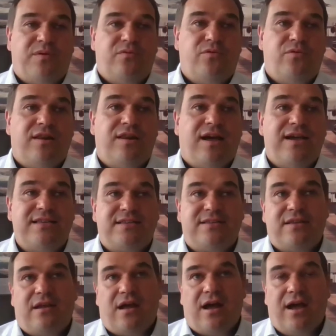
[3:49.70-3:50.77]
have been realized
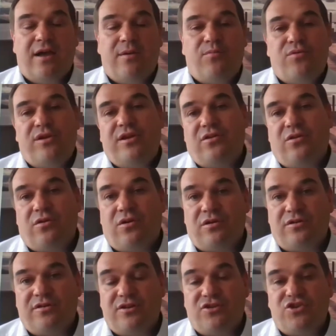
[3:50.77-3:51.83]
hybrid
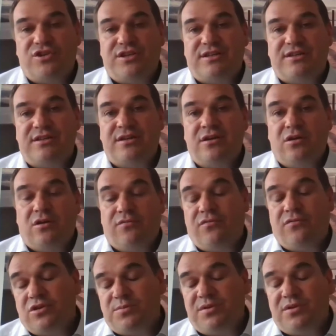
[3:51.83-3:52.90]
or digital, of
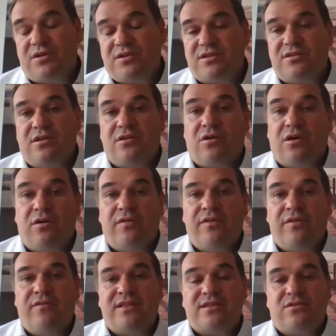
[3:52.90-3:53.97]
course, because not all
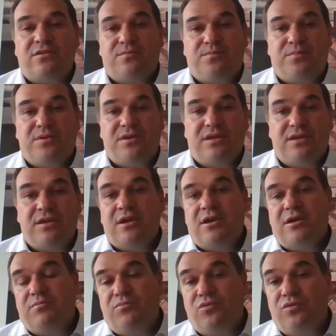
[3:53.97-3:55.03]
events could be
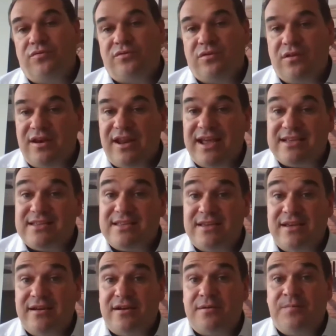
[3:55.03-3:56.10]
moved to the next
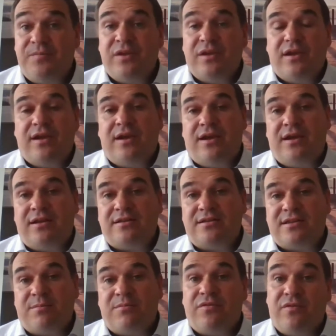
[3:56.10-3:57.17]
year, and
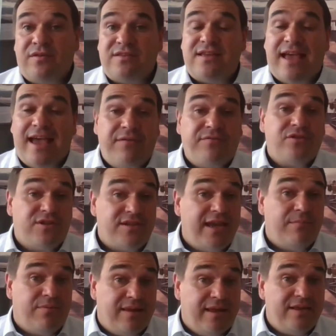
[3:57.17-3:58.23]
some of the events have to
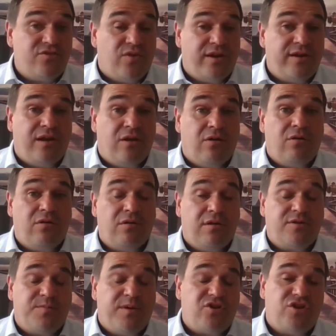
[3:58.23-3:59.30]
take place right now,
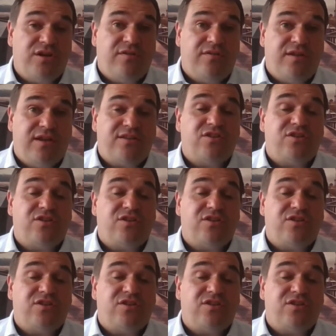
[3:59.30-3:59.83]
especially in the